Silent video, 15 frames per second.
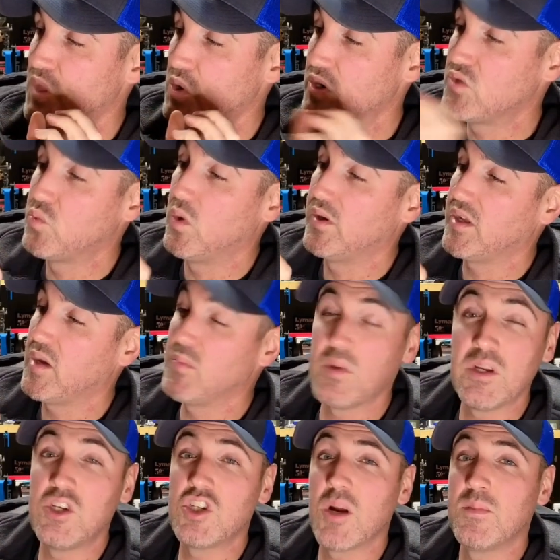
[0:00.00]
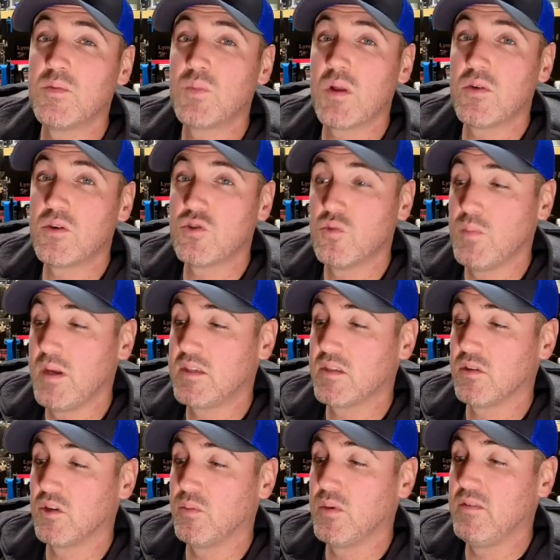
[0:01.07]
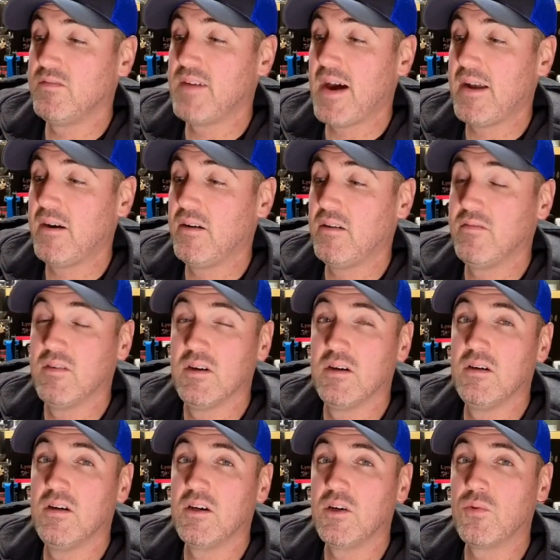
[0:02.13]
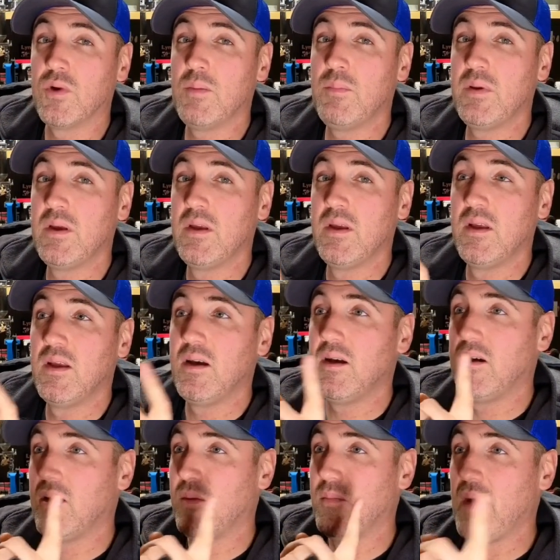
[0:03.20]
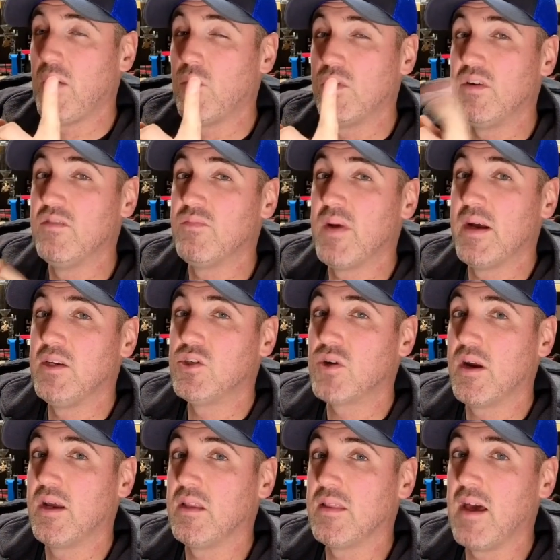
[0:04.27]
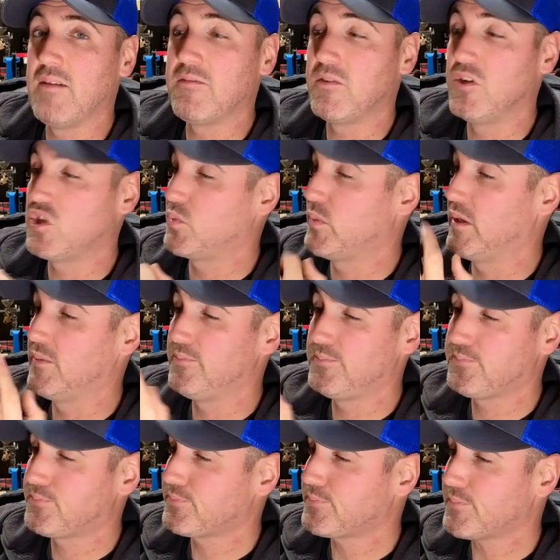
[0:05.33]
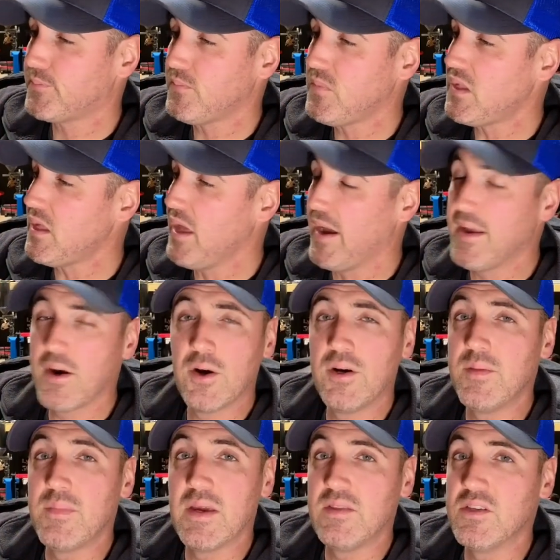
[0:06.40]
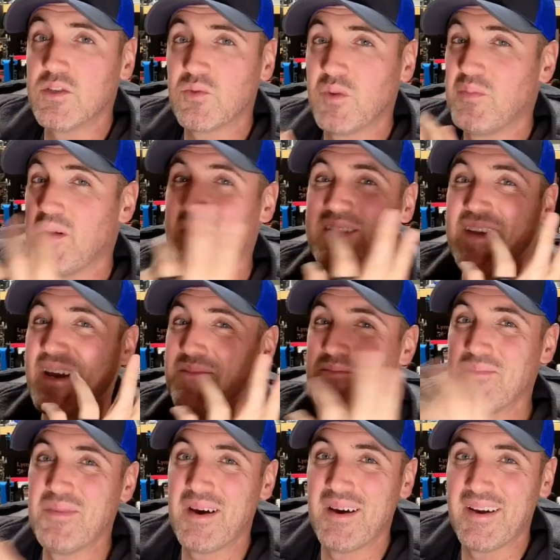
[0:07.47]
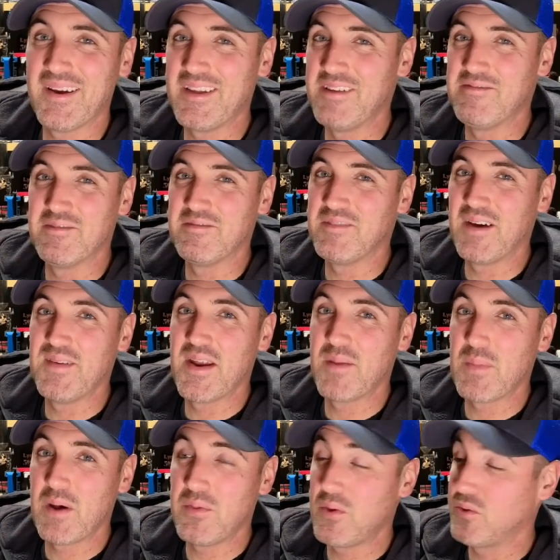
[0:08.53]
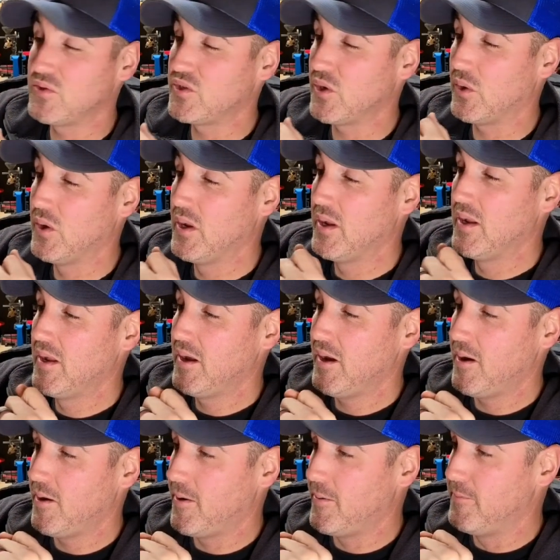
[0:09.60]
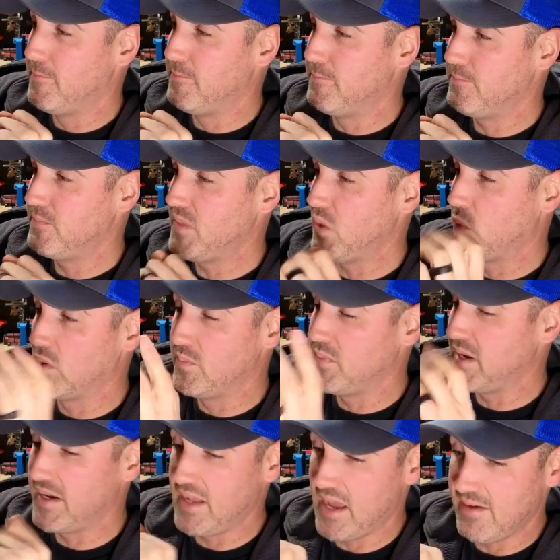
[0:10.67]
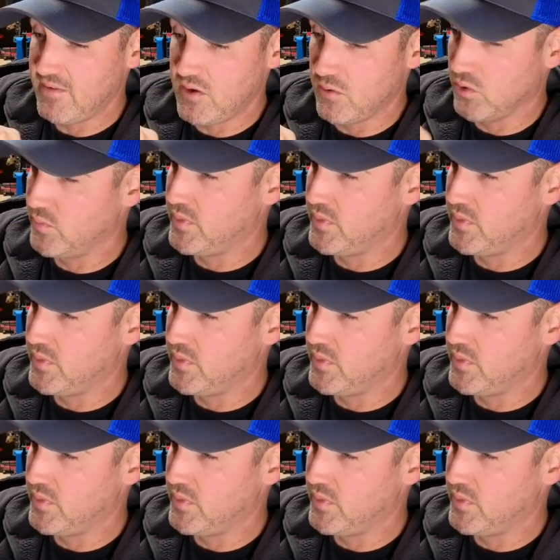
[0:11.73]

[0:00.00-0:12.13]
There is one company, Sharps Brothers, who makes a little bit fatter of a grip. I wouldn't have minded trying that first, but I had already made this one by the time I even found out about those. So it wouldn't be any heavier.